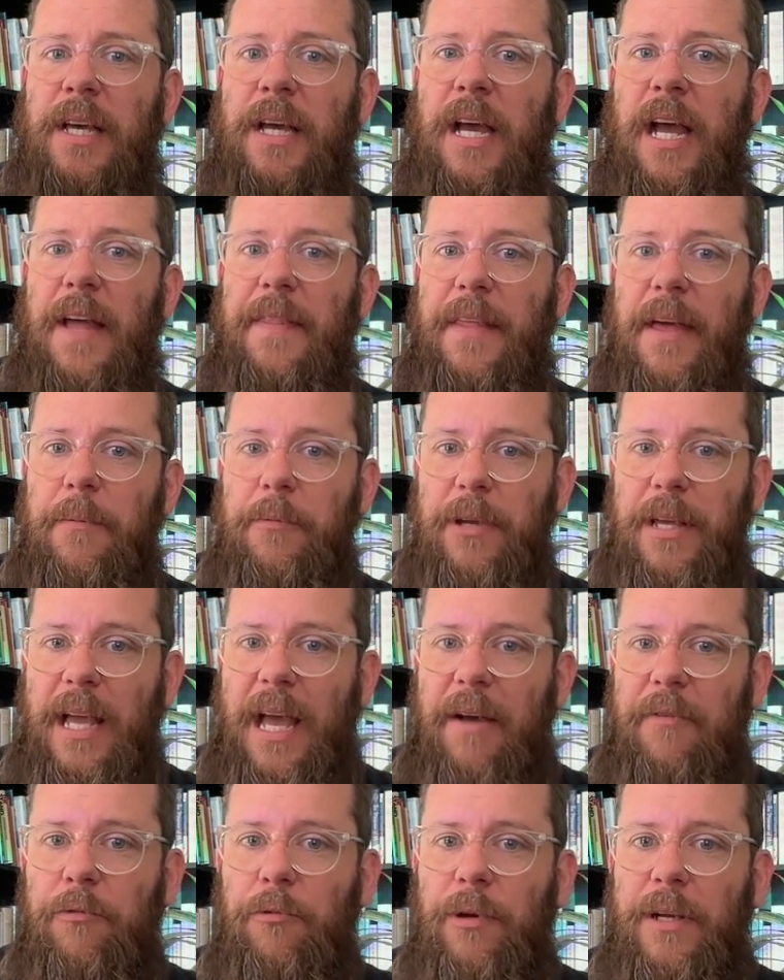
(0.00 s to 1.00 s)
And then we
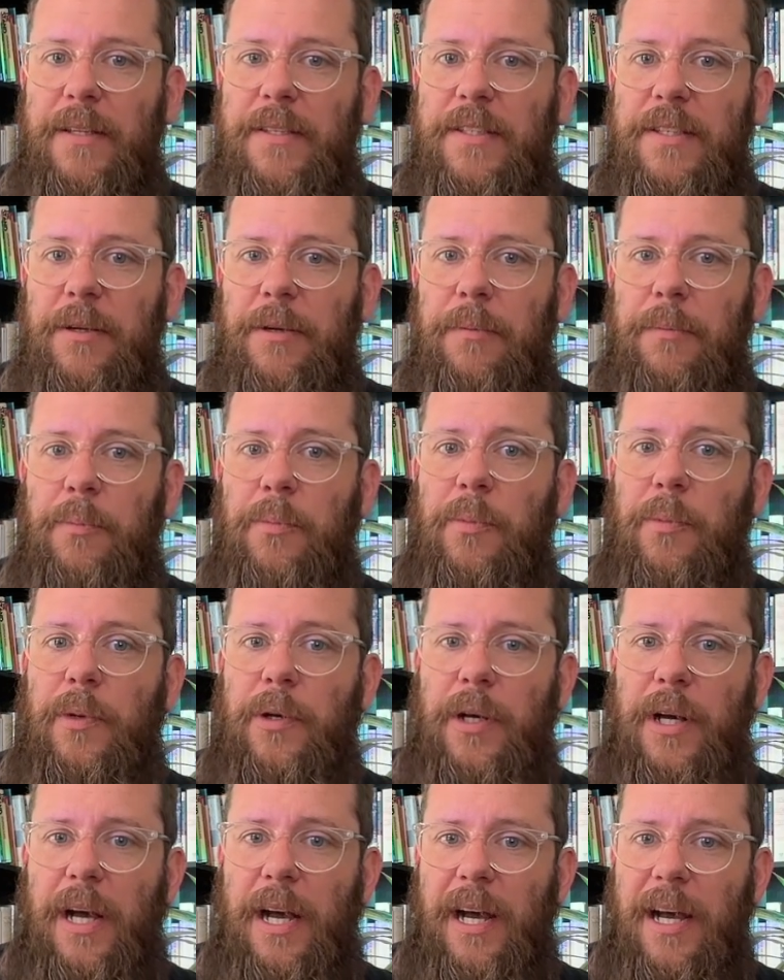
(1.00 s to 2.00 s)
have Winsome,
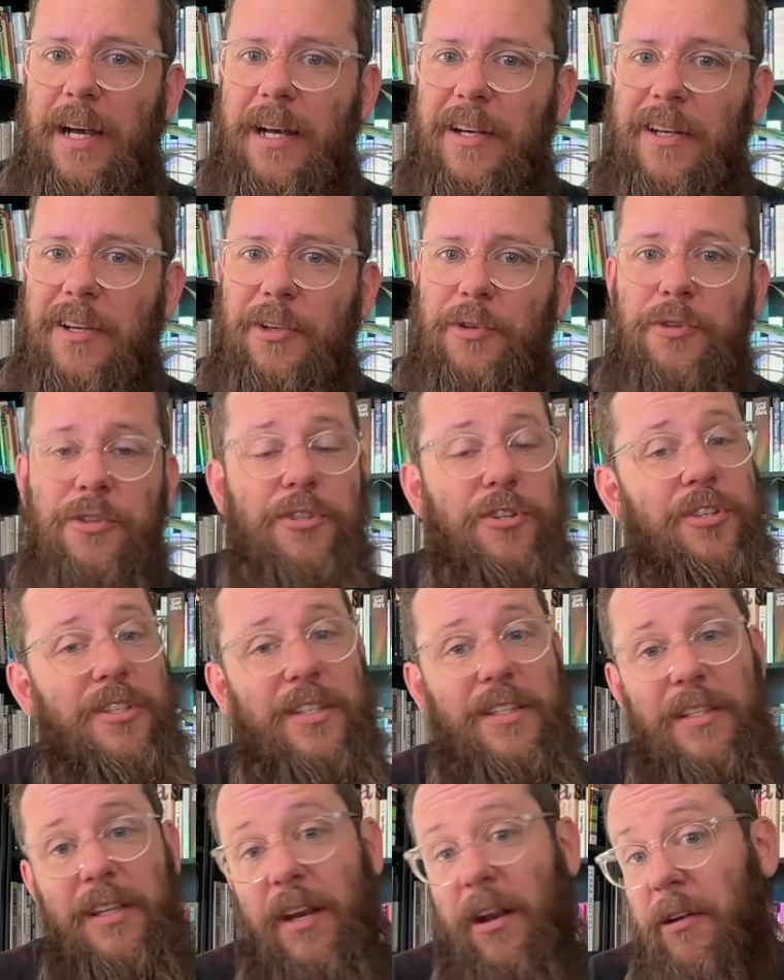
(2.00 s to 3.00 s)
who's
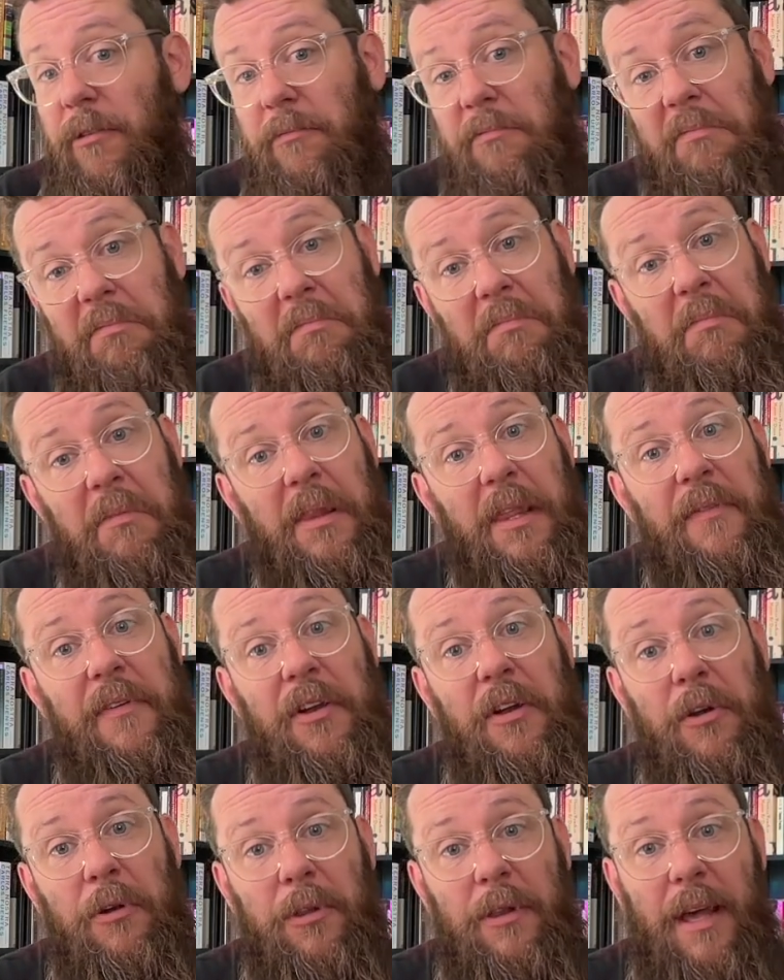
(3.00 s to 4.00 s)
just living
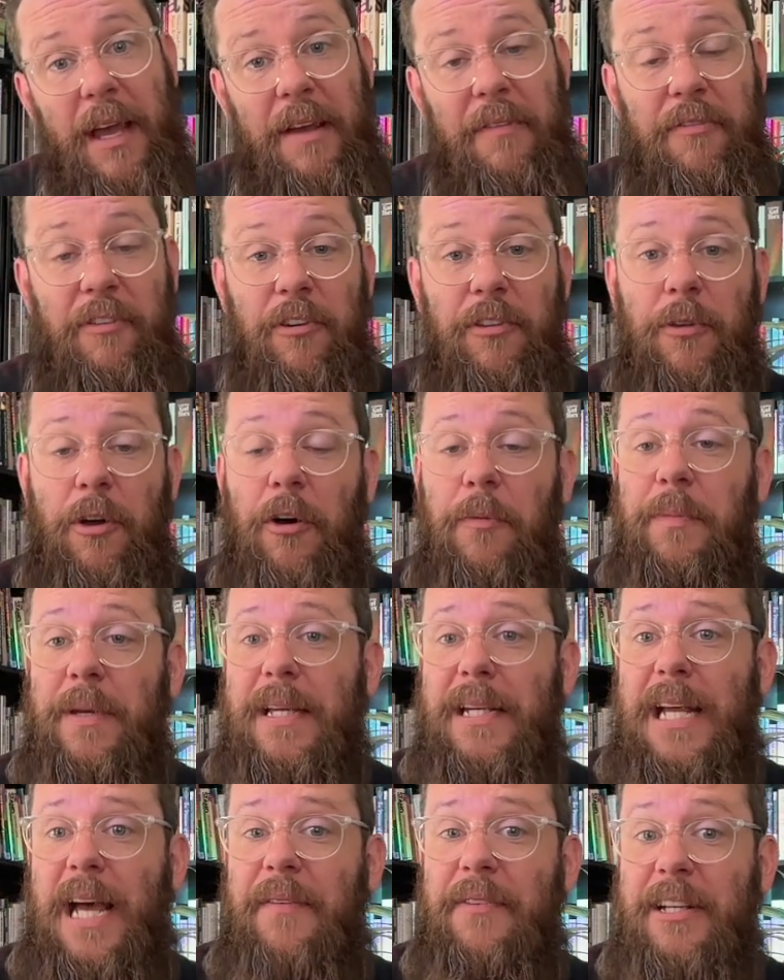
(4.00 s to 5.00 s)
her life, albeit
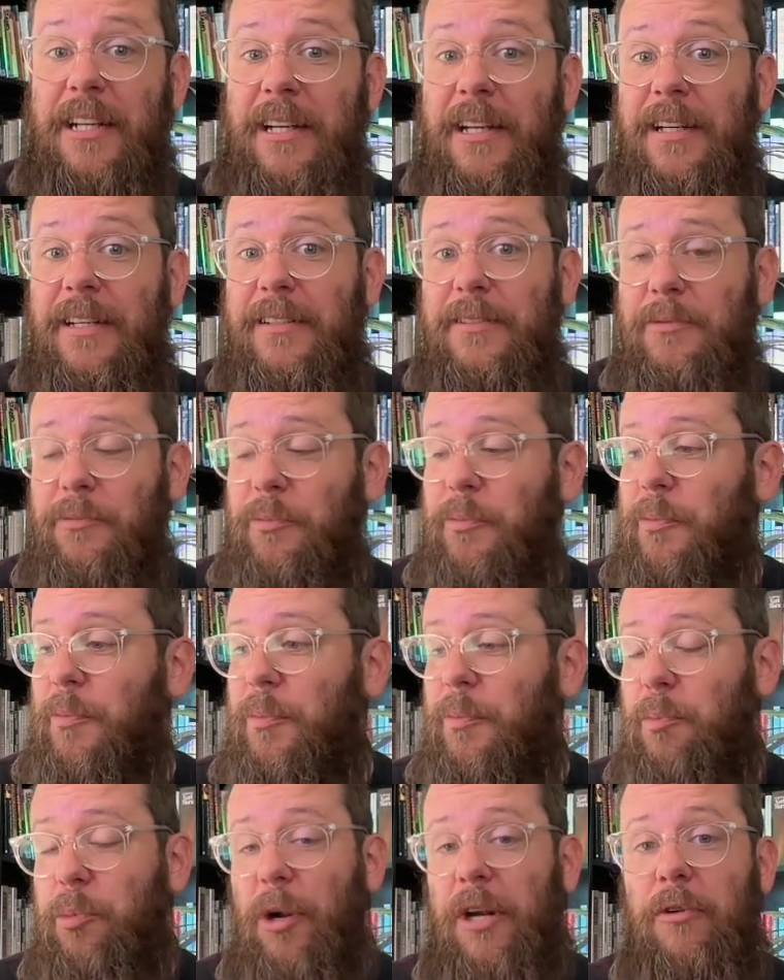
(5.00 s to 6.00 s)
having a
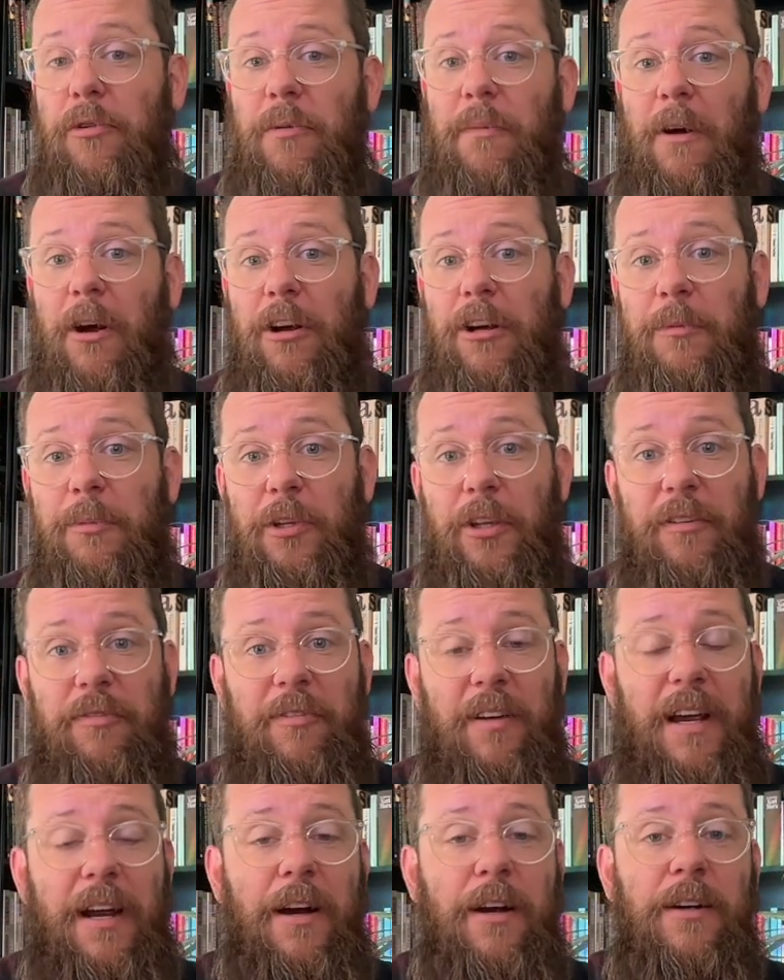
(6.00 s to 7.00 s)
pretty remarkable
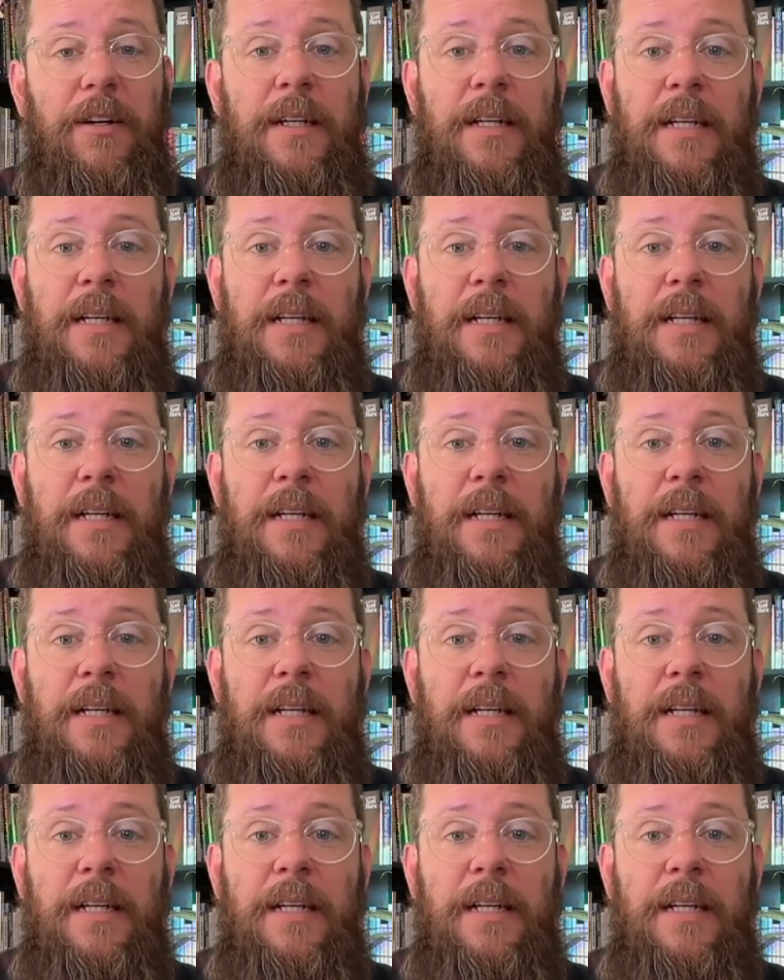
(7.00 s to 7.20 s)
affair.